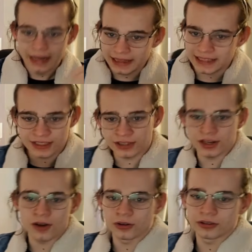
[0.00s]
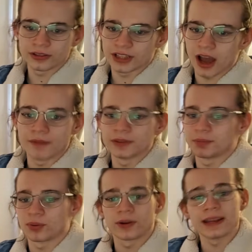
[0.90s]
These tutorials covered
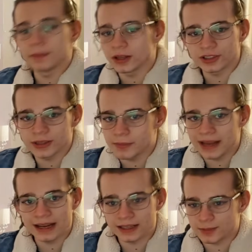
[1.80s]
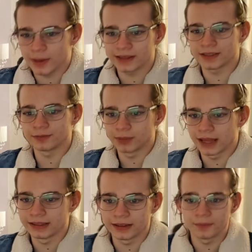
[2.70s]
pretty much the main aspects of
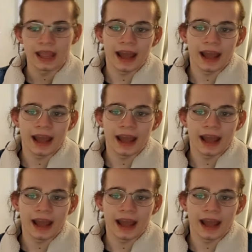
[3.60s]
Blender,